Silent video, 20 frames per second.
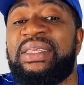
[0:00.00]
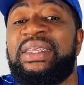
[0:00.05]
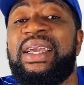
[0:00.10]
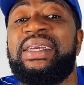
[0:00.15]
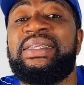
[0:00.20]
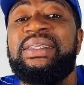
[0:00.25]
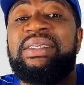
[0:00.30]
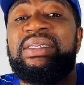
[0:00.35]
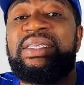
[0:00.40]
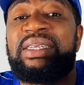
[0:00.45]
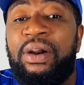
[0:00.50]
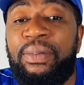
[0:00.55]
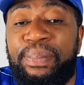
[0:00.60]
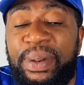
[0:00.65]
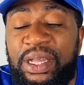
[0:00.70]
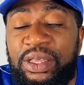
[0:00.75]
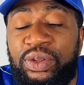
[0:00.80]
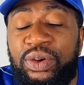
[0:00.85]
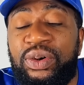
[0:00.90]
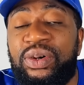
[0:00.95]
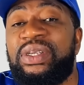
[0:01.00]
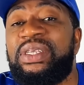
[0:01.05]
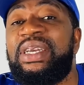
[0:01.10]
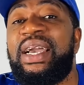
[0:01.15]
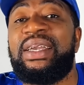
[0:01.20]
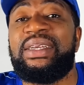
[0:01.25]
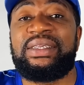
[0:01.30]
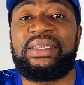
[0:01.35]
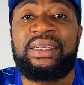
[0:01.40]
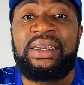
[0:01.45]
There is João Pedro,
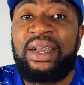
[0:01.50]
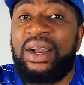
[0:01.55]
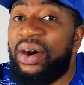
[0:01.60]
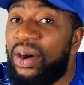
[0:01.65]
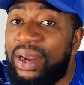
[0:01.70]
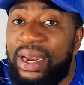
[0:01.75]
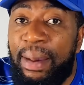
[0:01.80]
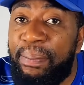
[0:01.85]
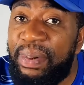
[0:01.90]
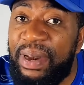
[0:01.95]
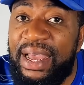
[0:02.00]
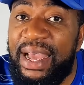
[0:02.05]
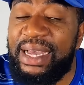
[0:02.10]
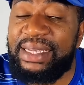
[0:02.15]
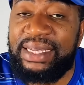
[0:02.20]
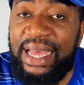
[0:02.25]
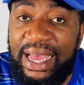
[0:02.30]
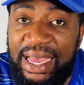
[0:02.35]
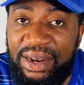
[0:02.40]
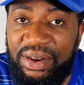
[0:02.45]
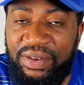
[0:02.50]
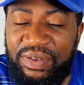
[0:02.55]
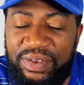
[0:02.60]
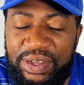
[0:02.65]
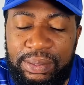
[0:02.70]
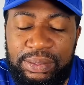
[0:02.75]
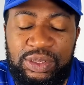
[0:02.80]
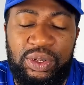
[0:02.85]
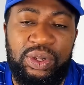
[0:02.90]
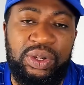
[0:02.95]
there is other players ahead of
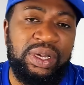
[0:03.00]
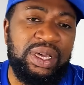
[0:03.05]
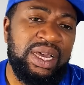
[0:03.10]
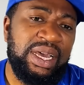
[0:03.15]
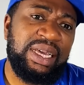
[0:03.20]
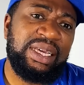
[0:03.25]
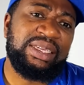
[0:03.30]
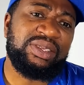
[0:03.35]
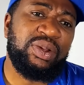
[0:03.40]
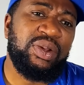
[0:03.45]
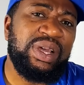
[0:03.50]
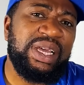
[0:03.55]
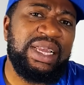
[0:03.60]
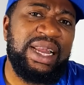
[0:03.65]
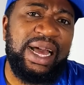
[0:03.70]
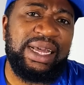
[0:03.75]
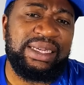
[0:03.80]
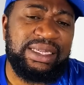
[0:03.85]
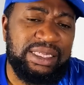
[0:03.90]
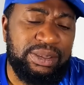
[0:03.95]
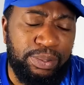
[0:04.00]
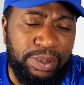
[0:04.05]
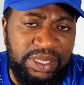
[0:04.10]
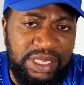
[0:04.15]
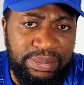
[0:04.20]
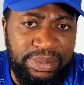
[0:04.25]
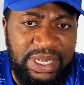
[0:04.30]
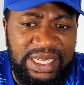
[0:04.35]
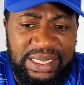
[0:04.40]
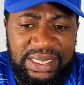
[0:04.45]
him. So he's looking at his
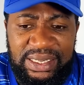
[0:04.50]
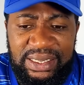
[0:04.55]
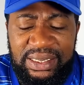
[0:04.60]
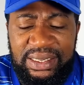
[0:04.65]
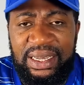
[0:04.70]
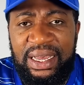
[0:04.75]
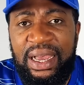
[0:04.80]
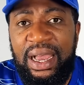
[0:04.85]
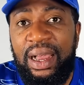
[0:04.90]
possibilities.